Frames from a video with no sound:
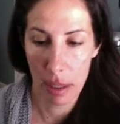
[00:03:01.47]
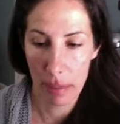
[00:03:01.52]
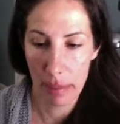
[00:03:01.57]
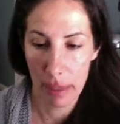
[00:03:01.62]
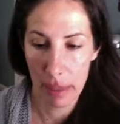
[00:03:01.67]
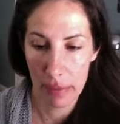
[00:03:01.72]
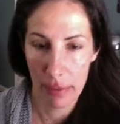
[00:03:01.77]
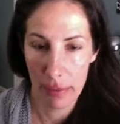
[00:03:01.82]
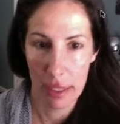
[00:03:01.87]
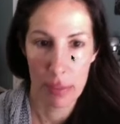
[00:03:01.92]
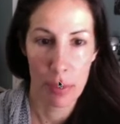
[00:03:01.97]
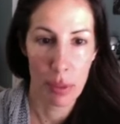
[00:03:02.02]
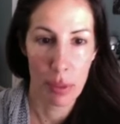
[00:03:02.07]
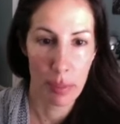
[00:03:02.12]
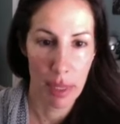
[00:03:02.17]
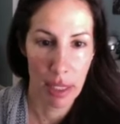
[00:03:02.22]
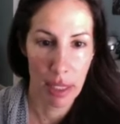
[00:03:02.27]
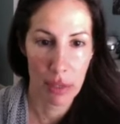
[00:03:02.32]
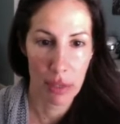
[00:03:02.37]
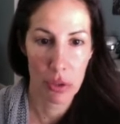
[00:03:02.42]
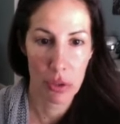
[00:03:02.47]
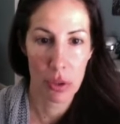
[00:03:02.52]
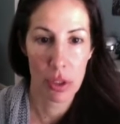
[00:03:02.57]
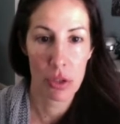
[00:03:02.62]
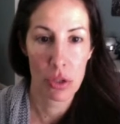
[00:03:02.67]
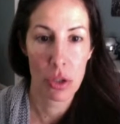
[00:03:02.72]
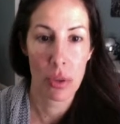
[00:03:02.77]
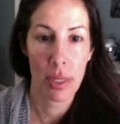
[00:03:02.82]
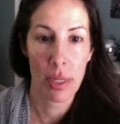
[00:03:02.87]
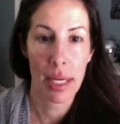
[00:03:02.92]
my Facebook page. So let's
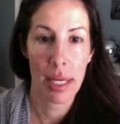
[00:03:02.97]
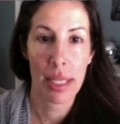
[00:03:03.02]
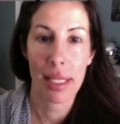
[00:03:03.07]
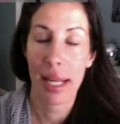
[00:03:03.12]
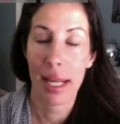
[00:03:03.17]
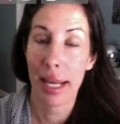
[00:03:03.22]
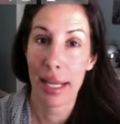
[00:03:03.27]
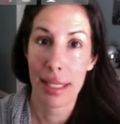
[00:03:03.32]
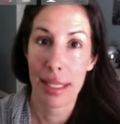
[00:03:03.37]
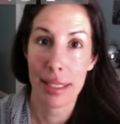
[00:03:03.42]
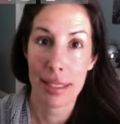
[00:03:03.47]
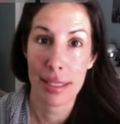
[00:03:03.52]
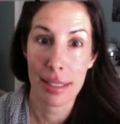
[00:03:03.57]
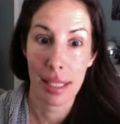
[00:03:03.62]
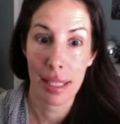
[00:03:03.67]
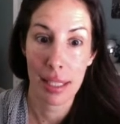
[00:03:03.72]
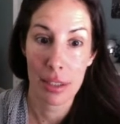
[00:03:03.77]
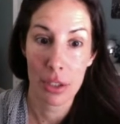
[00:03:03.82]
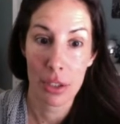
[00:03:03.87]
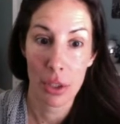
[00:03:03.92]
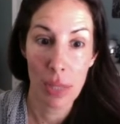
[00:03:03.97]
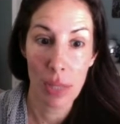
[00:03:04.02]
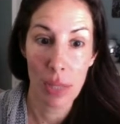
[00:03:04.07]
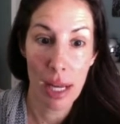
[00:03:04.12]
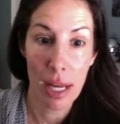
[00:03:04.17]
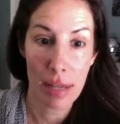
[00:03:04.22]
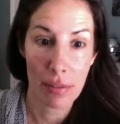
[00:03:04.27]
go ahead and select go live.